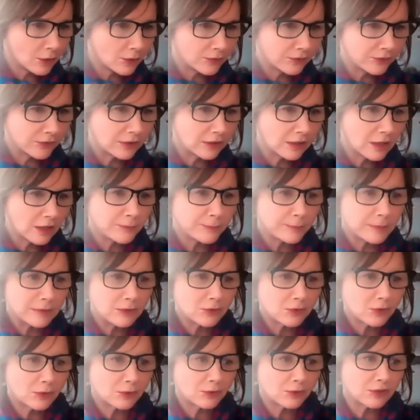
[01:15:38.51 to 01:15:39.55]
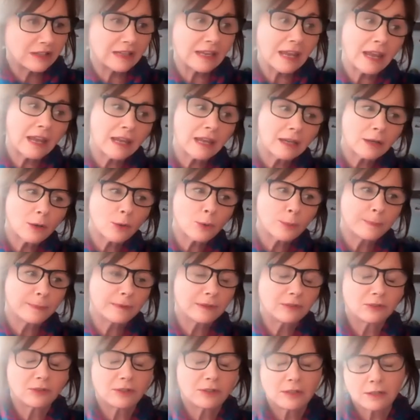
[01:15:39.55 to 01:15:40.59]
often I've been told a cake or
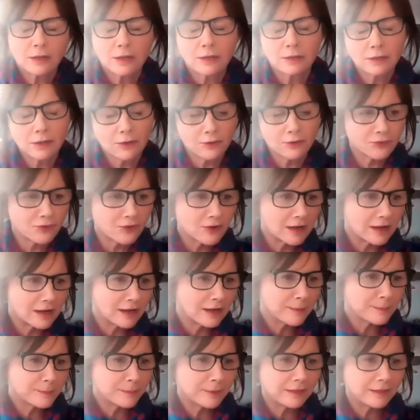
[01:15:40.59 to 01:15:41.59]
biscuit are nut free,